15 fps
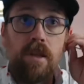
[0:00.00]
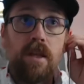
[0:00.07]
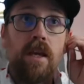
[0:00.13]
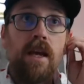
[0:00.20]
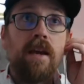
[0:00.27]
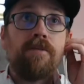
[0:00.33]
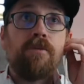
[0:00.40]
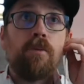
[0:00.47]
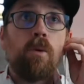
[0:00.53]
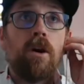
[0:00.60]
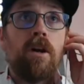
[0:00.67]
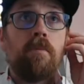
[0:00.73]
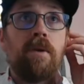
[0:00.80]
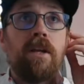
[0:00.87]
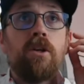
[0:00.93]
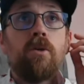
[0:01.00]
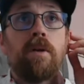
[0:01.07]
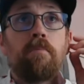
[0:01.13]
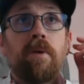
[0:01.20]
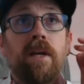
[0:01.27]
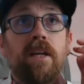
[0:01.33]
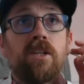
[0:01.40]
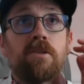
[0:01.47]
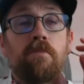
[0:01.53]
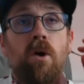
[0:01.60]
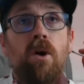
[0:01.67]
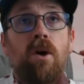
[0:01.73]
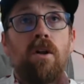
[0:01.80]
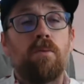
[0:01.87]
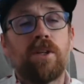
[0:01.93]
If we're going to be doing big
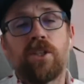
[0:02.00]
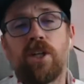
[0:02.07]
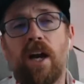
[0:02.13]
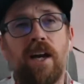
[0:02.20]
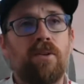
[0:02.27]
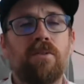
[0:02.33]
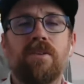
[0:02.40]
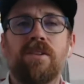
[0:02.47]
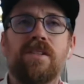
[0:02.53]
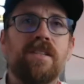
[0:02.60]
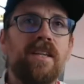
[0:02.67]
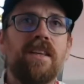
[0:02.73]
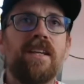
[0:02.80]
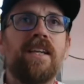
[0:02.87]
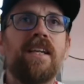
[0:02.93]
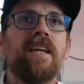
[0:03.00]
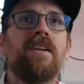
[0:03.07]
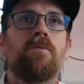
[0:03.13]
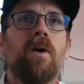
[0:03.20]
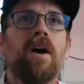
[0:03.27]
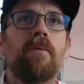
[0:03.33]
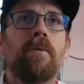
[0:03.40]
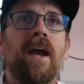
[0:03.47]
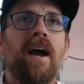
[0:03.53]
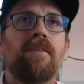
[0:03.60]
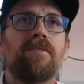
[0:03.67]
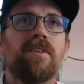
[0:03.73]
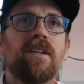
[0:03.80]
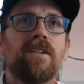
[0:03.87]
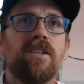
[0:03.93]
small, which I don't see the need why we have
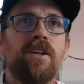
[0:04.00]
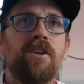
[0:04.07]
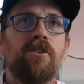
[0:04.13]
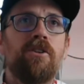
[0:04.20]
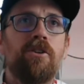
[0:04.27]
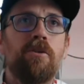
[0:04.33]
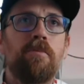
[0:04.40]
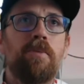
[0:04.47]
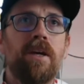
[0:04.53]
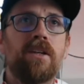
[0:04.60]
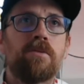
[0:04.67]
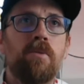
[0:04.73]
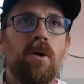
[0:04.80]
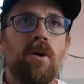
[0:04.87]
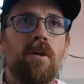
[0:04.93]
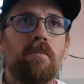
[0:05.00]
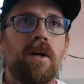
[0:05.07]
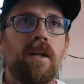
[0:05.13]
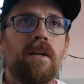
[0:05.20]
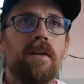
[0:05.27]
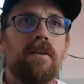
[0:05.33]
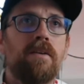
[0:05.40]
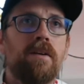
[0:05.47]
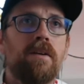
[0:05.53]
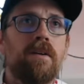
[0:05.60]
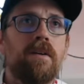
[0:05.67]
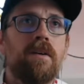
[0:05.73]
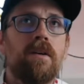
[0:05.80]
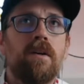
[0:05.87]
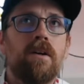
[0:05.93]
to continue to do big small, but
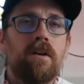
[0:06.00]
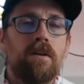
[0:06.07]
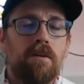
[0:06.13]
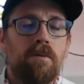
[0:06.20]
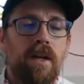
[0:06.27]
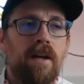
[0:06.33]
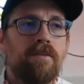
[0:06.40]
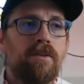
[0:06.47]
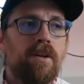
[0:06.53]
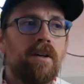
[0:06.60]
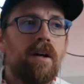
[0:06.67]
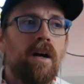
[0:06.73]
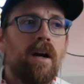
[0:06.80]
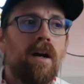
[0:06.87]
whatever.